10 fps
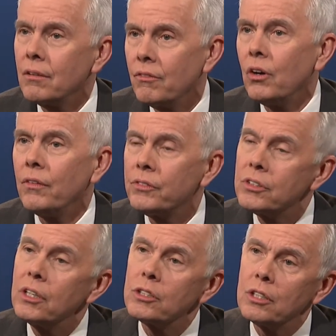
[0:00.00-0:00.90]
involved
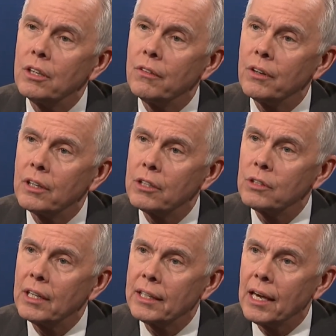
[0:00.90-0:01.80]
citizen of a
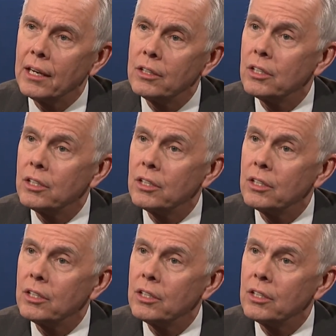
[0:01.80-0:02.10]
country like Canada,